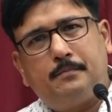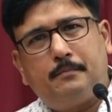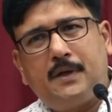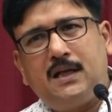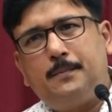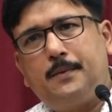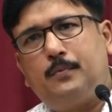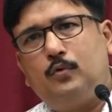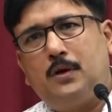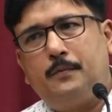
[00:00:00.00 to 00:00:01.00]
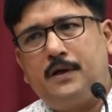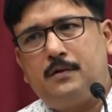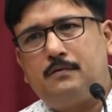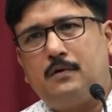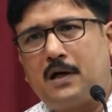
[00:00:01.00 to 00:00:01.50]
many people who have went
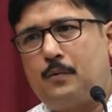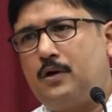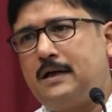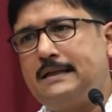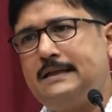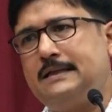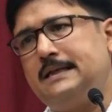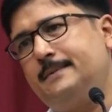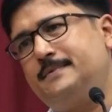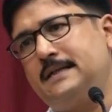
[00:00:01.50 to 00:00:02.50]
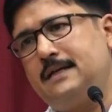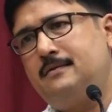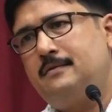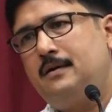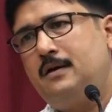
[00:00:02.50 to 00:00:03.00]
to Harvard, and then they have said,